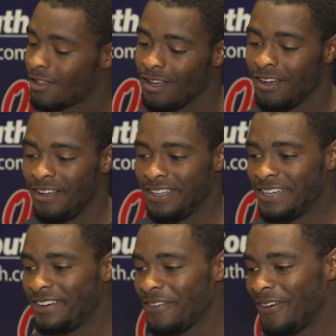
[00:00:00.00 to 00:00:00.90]
Yeah,
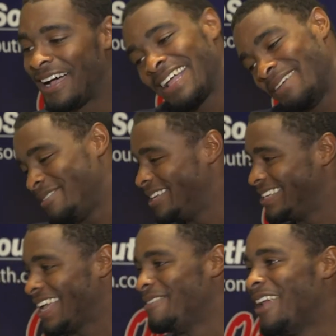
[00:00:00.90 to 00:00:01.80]
well, I
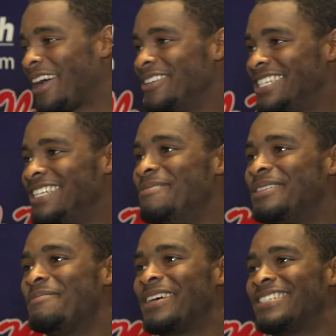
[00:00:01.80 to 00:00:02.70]
mean, I'm not going to just limit
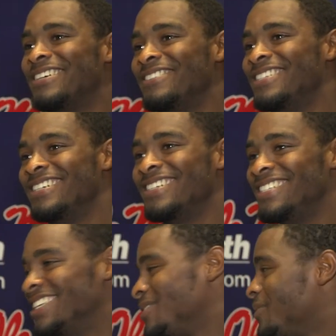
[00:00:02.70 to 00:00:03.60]
to myself to
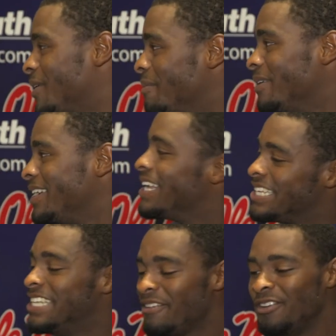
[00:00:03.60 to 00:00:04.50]
just one, but it's
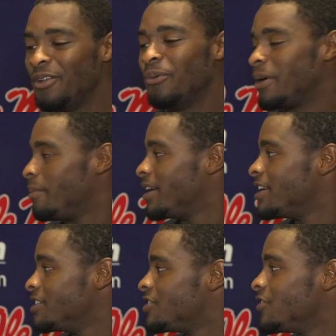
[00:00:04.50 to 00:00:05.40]
definitely one of my
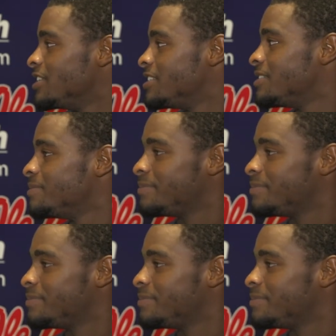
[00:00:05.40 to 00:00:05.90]
strengths.